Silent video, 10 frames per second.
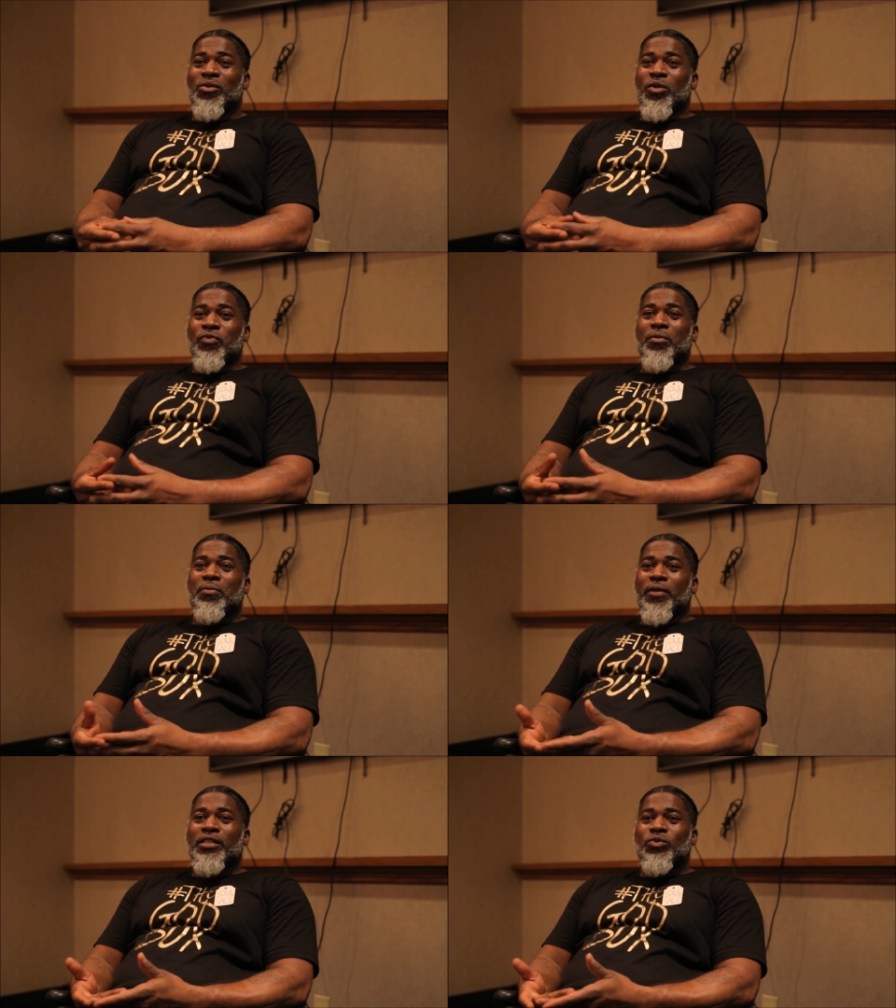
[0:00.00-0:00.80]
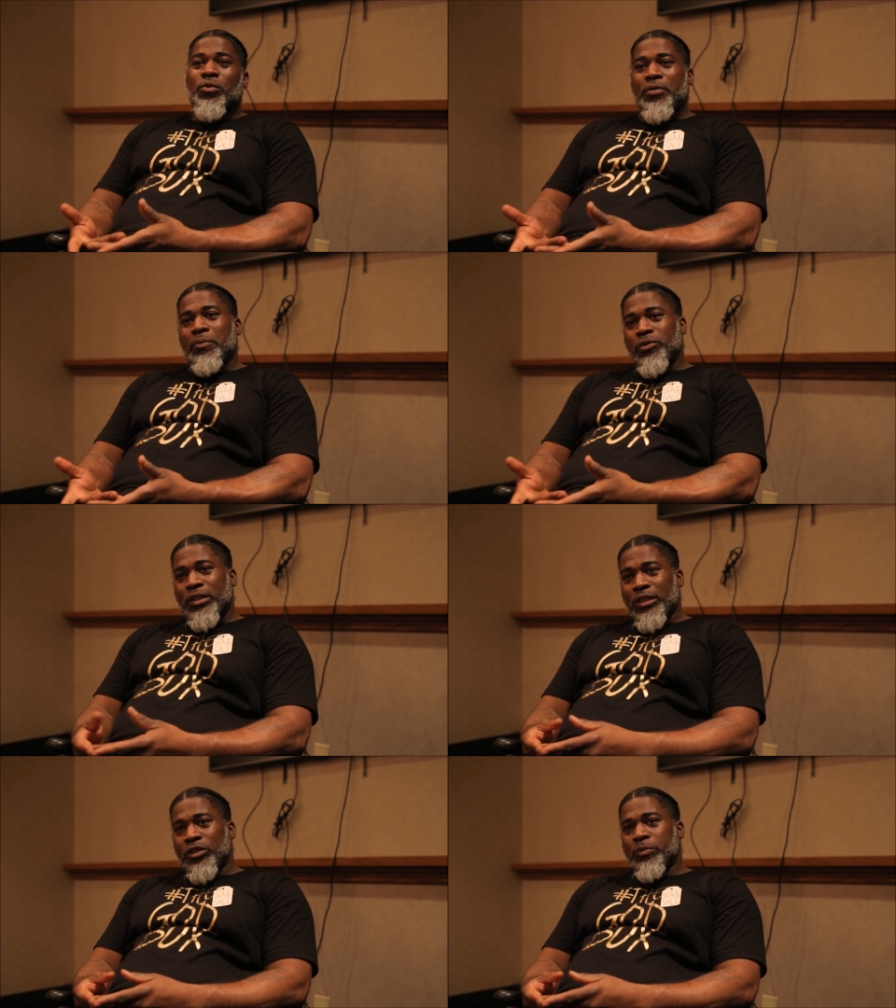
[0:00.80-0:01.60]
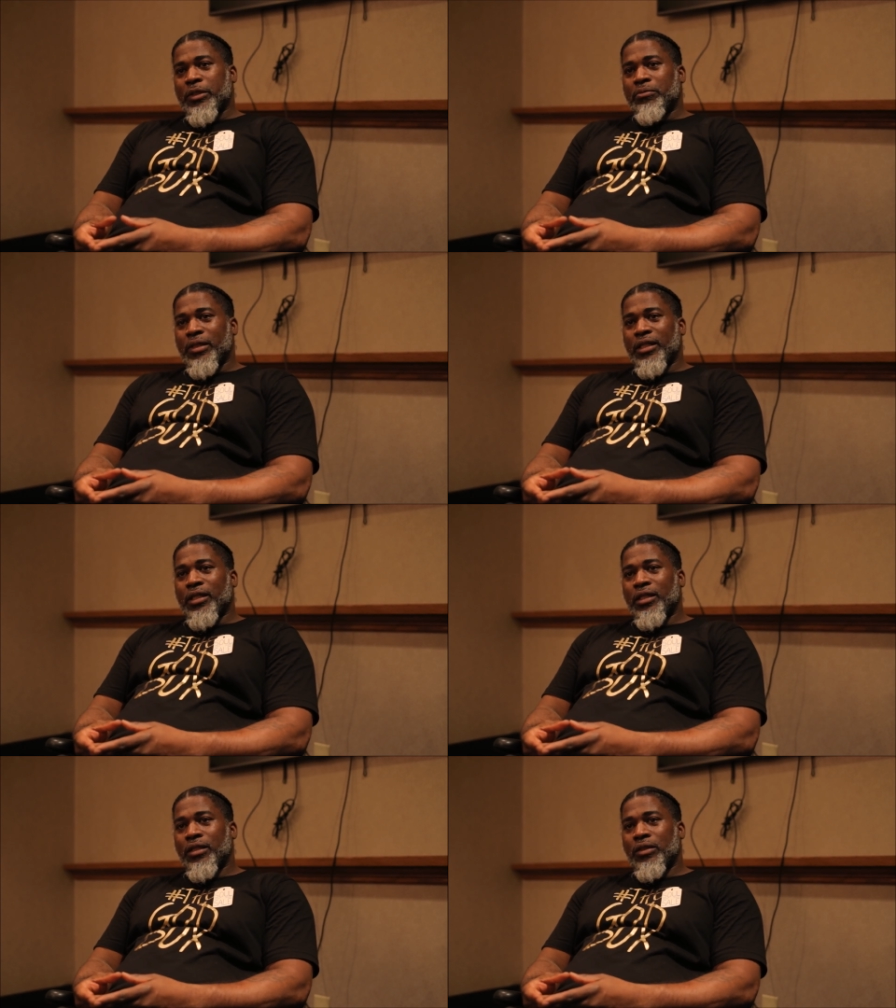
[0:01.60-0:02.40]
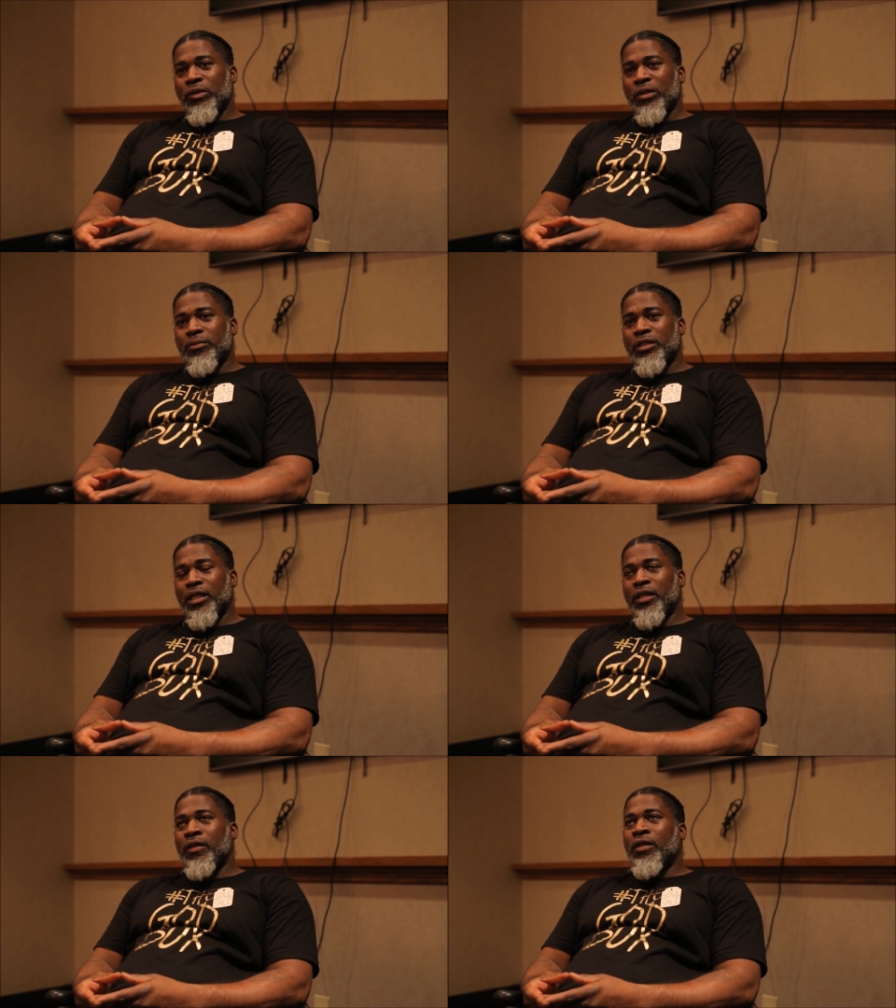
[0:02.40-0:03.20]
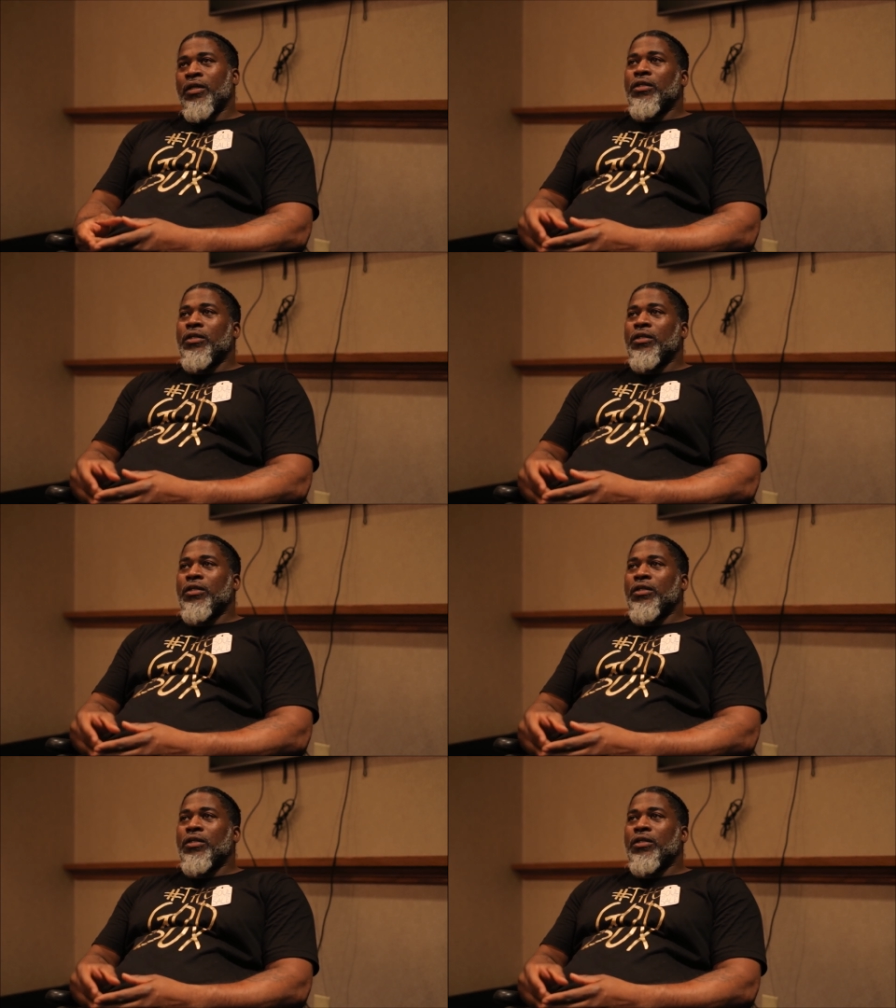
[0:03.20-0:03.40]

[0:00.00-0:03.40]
We're from the places where people still spend money. You know what I'm saying?